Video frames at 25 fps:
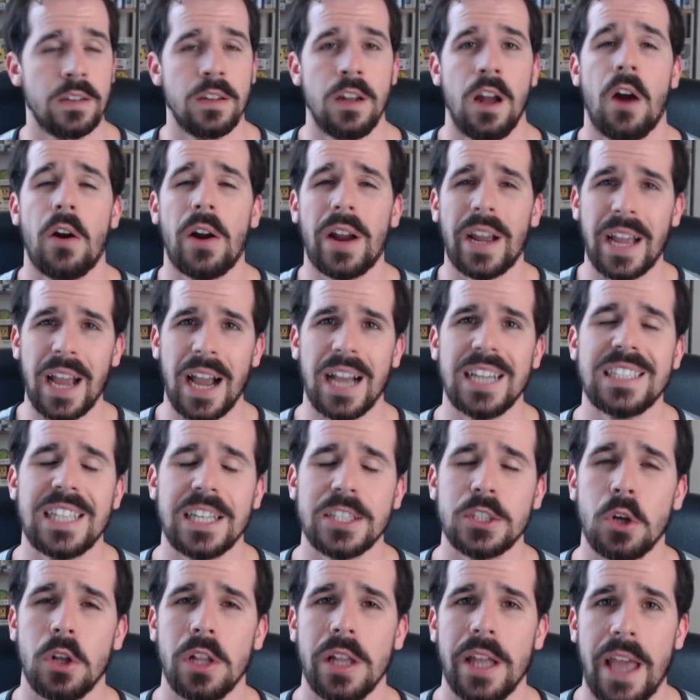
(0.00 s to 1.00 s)
Alright guys,
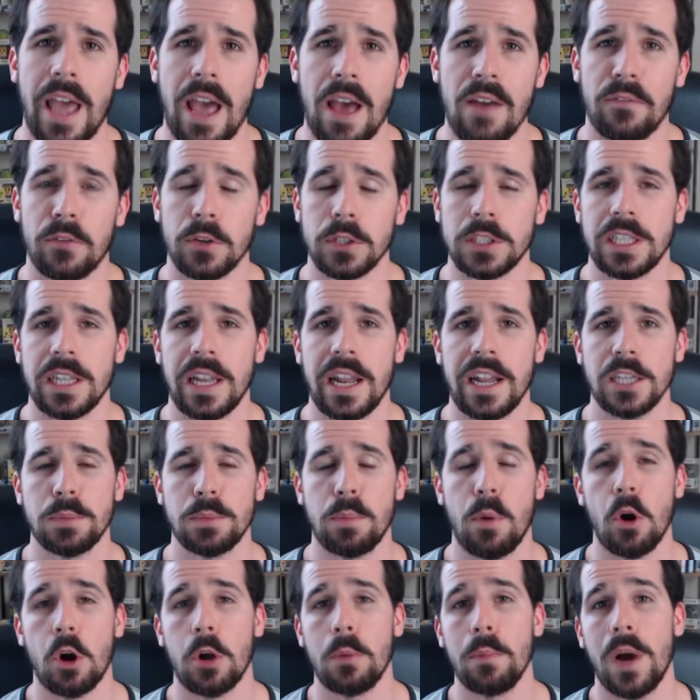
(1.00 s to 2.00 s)
that's all I have for today's
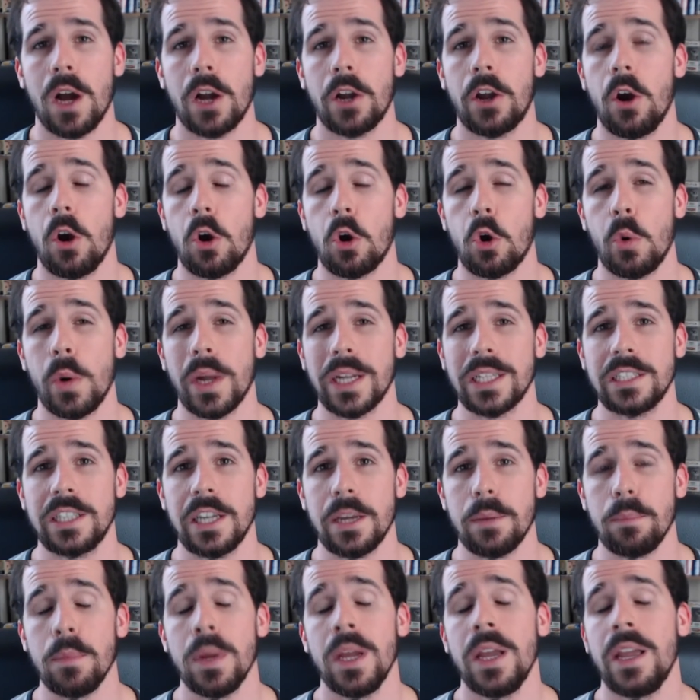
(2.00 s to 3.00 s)
Pokemon Go quick
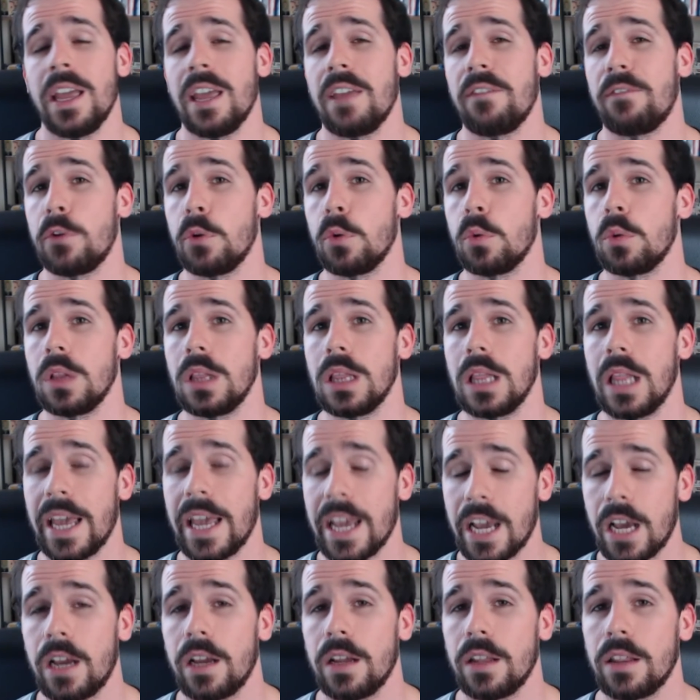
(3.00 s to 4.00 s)
tip. If you
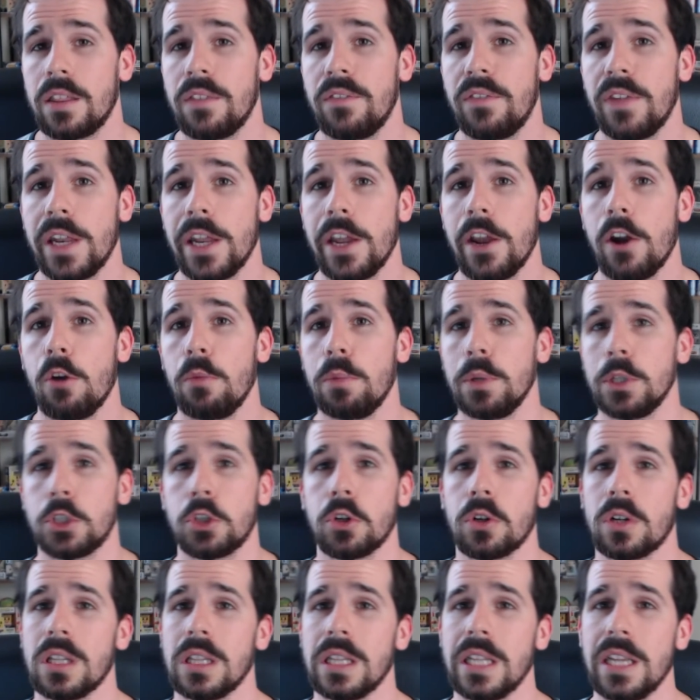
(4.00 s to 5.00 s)
like the video, be
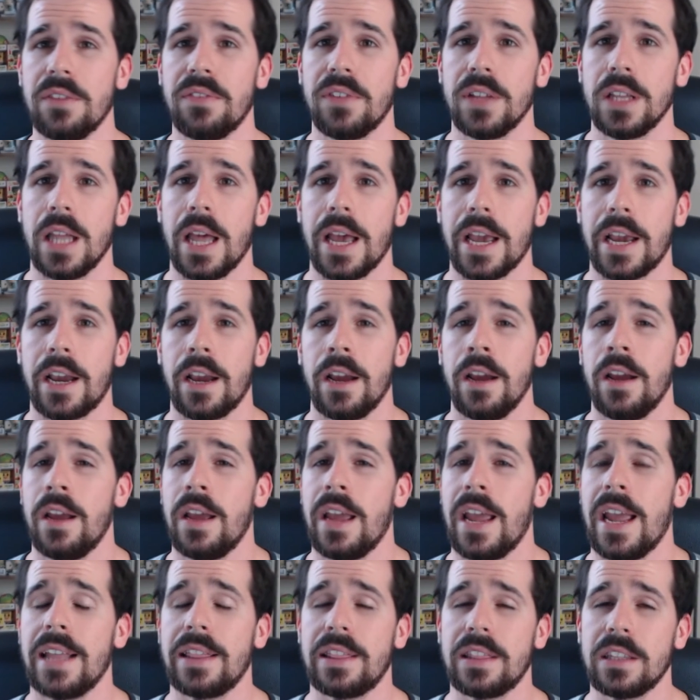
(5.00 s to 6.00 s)
sure to leave a like,
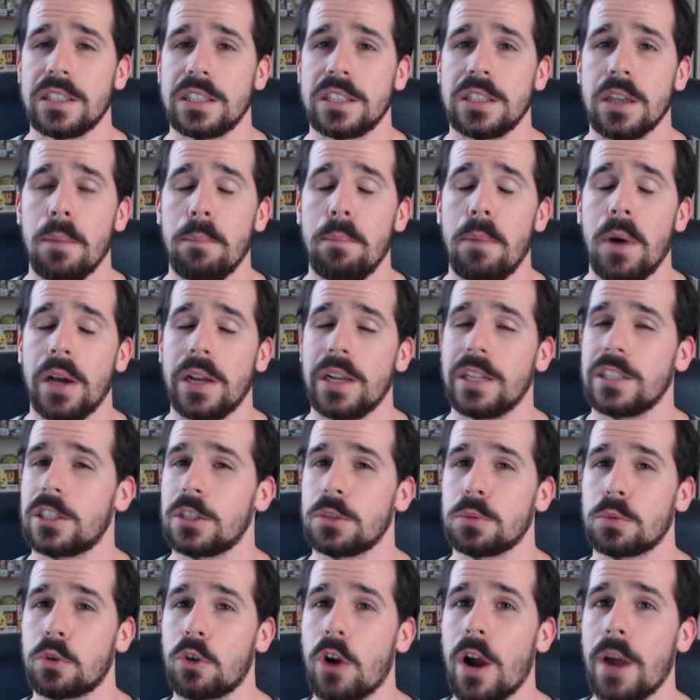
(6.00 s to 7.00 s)
hit the sub button, and
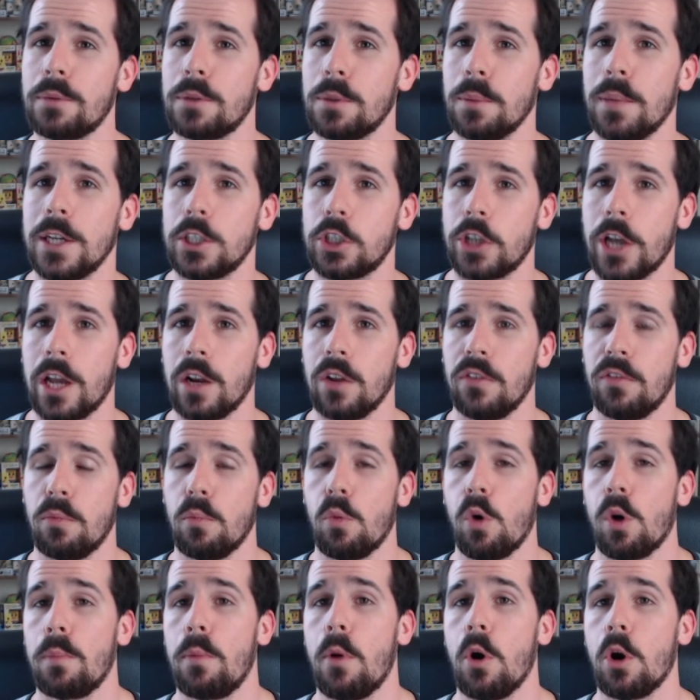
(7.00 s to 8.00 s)
subscribe to my channel for
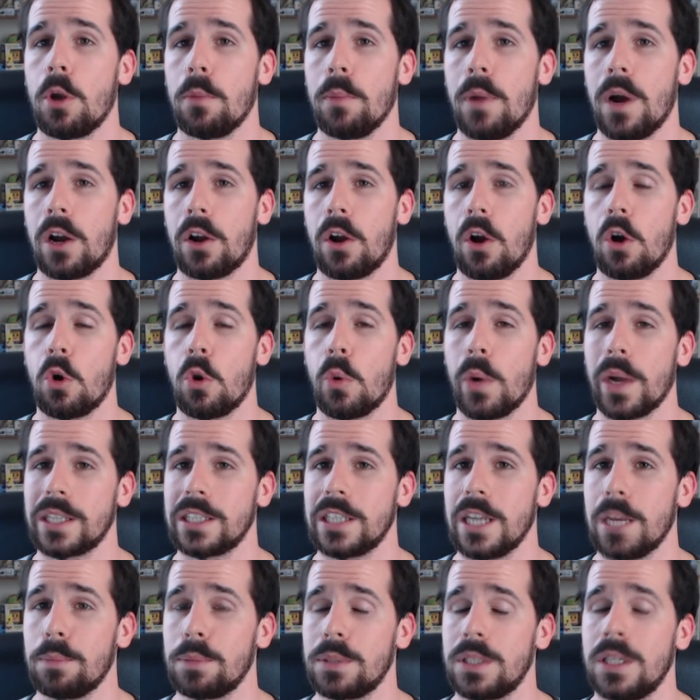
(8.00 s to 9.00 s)
more Pokemon Go quick
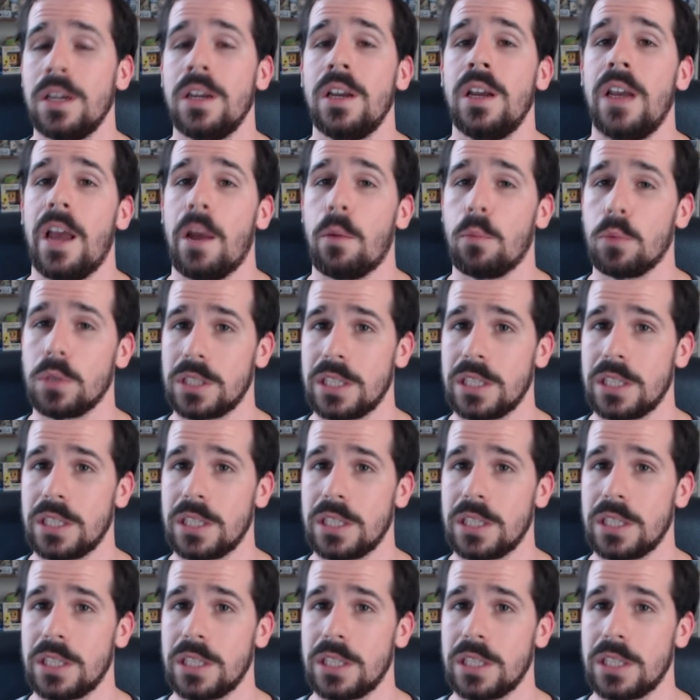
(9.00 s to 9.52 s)
tips, and we'll